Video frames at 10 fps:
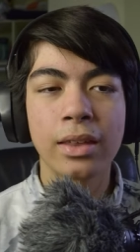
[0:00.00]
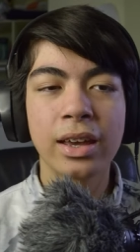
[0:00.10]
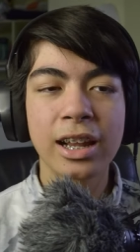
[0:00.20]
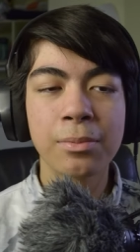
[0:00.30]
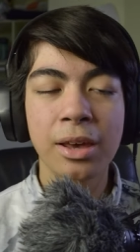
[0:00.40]
and
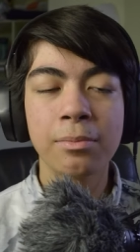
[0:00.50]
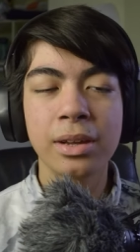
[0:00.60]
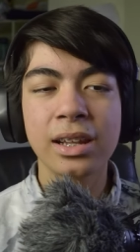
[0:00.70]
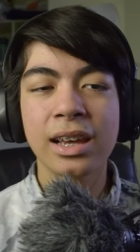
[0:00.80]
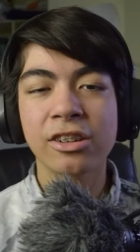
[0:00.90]
that iPad
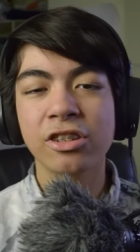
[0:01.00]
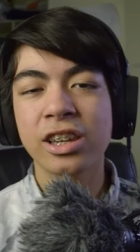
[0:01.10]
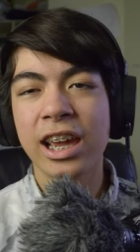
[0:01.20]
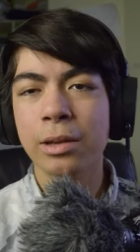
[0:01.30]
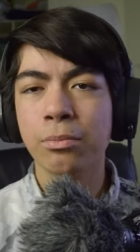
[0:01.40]
mini actually
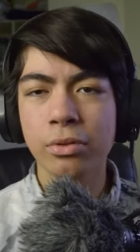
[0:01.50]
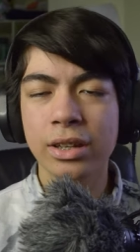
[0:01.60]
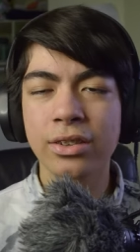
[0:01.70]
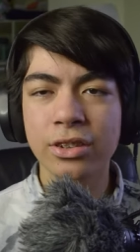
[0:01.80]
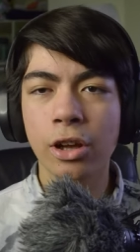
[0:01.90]
came
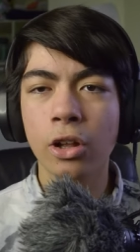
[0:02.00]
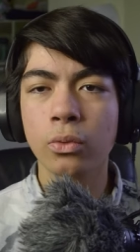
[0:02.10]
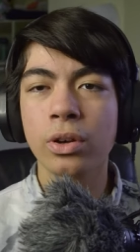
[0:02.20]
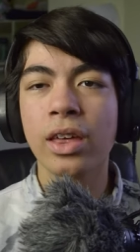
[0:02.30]
pre-installed with